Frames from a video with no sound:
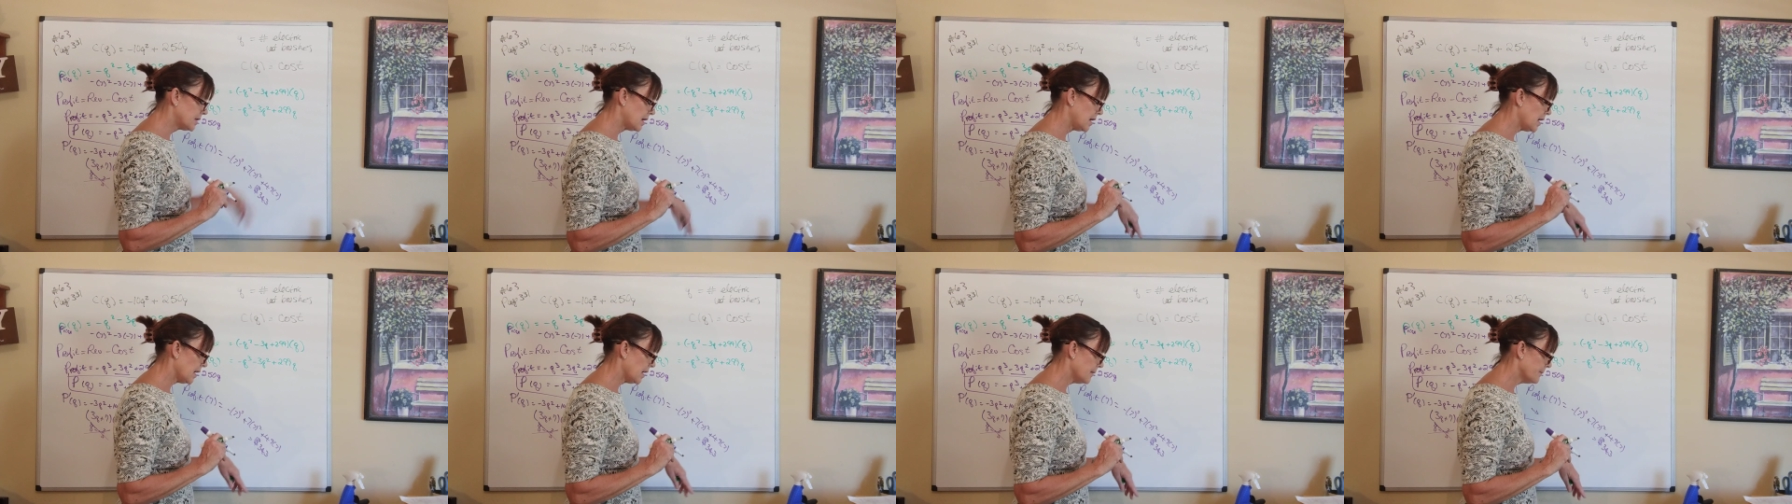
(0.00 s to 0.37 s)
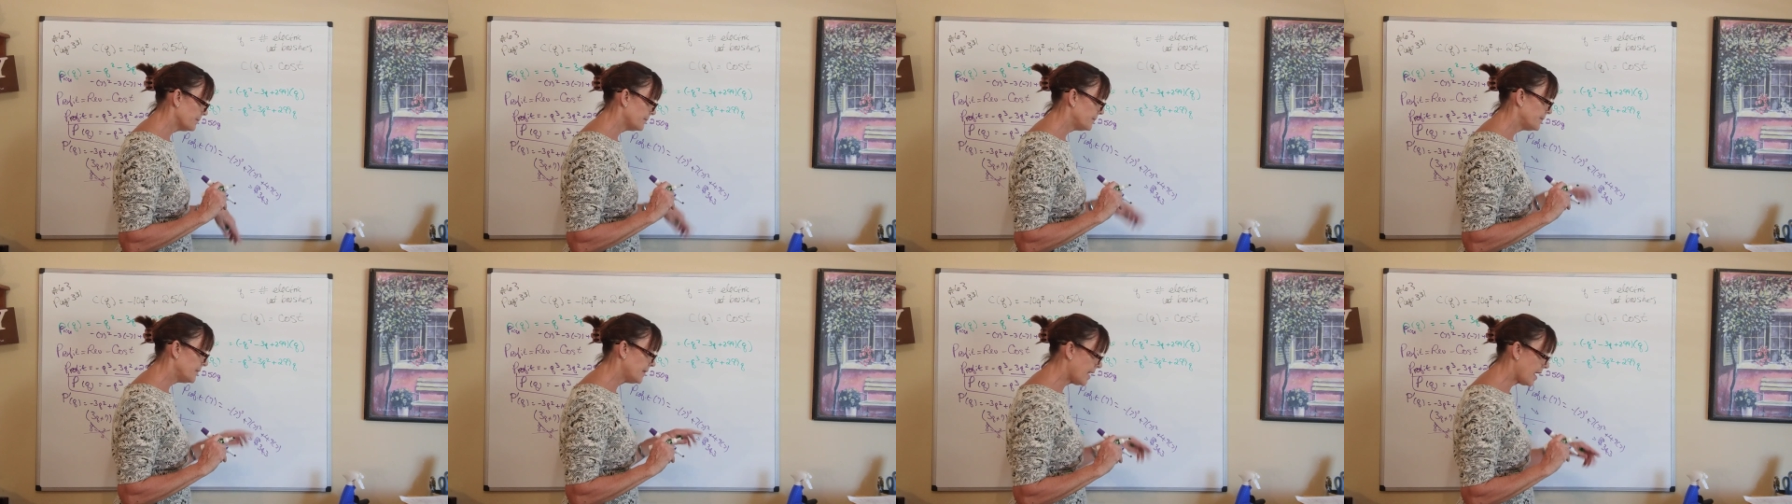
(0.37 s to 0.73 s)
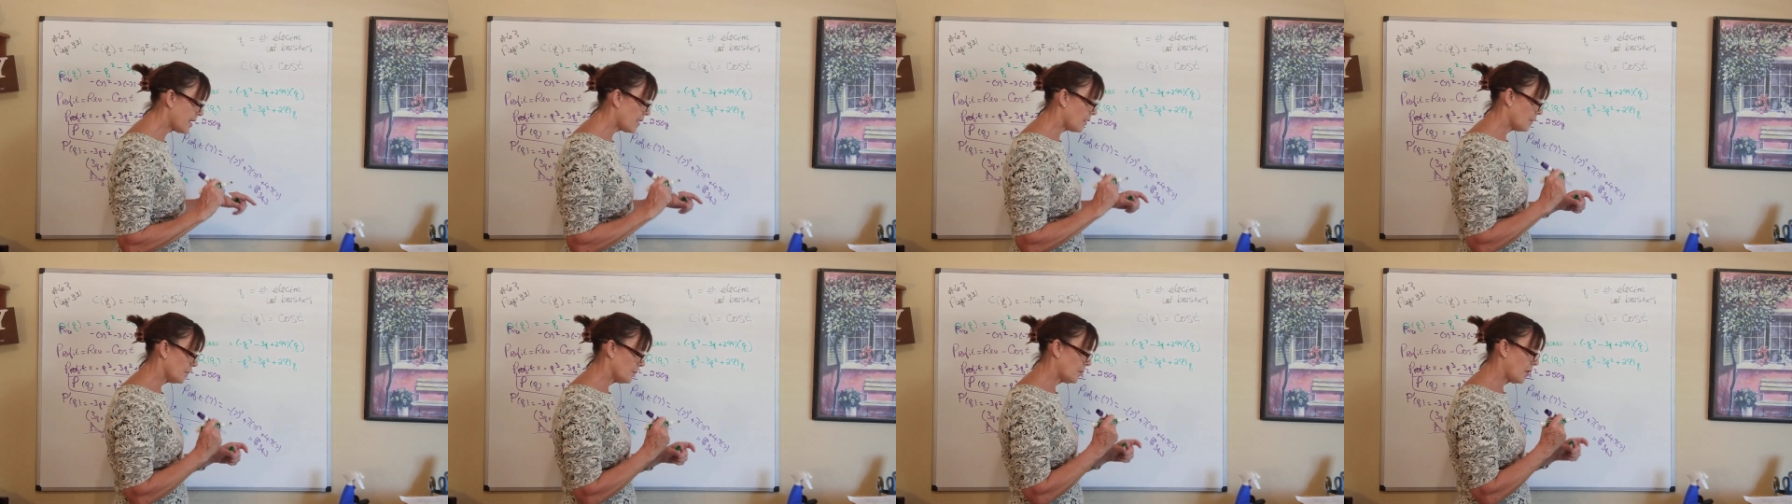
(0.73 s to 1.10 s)
D.
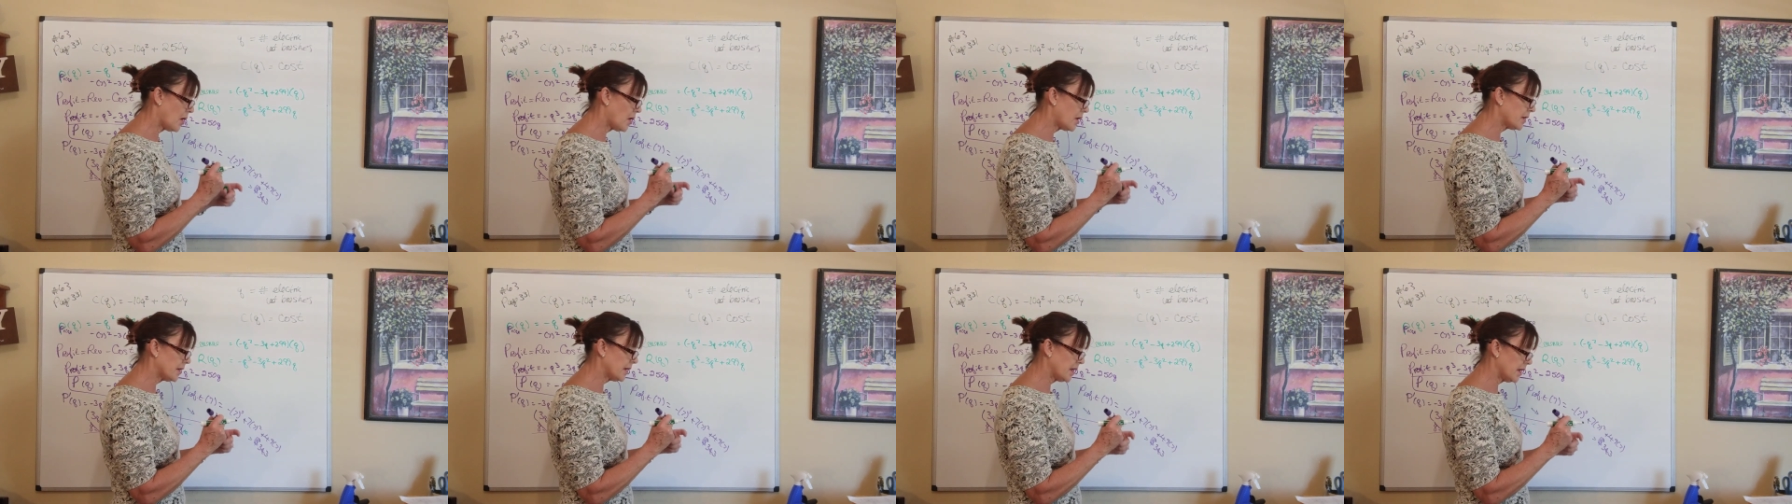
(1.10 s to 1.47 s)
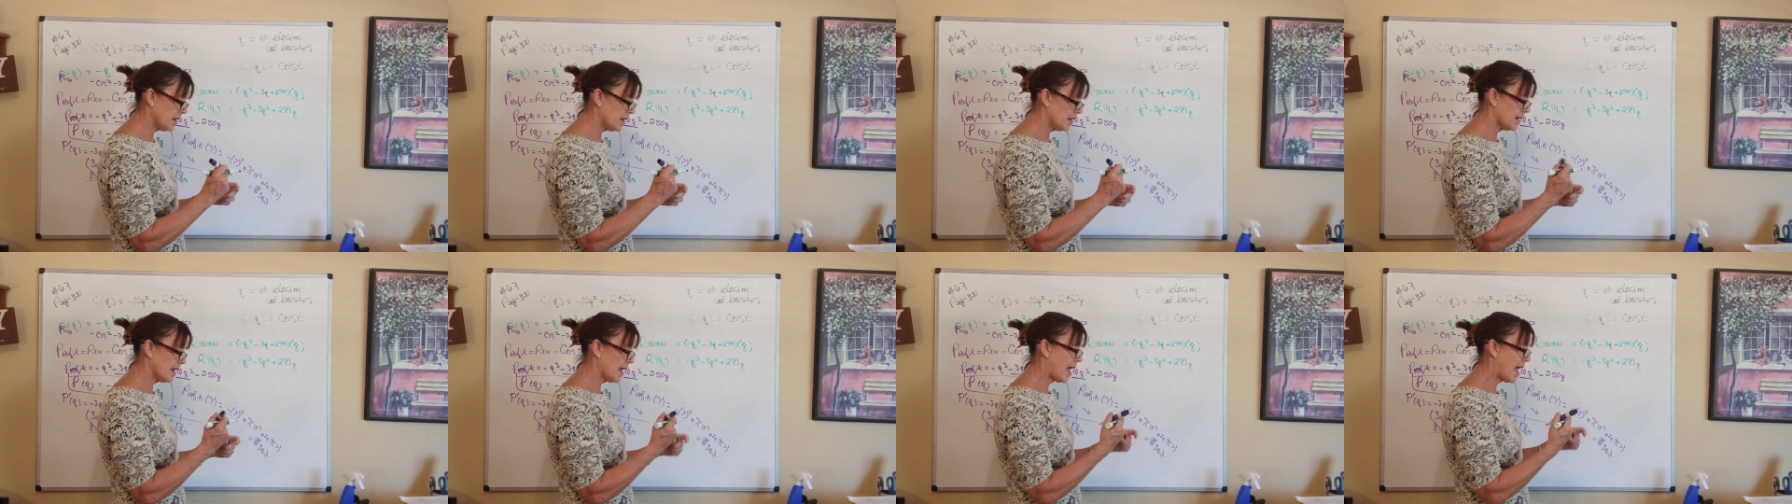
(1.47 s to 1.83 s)
Now, part E.